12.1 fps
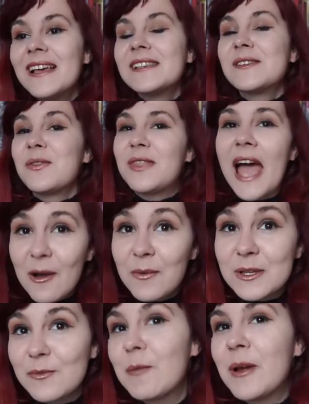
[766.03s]
So that
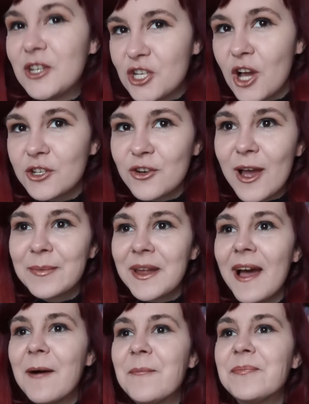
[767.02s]
was where my jaw dropped.
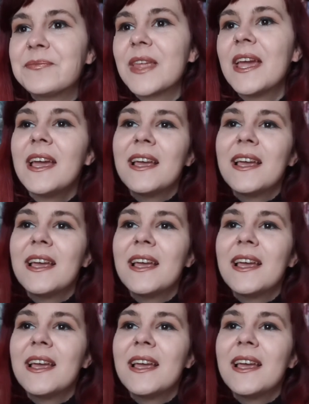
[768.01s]
Um,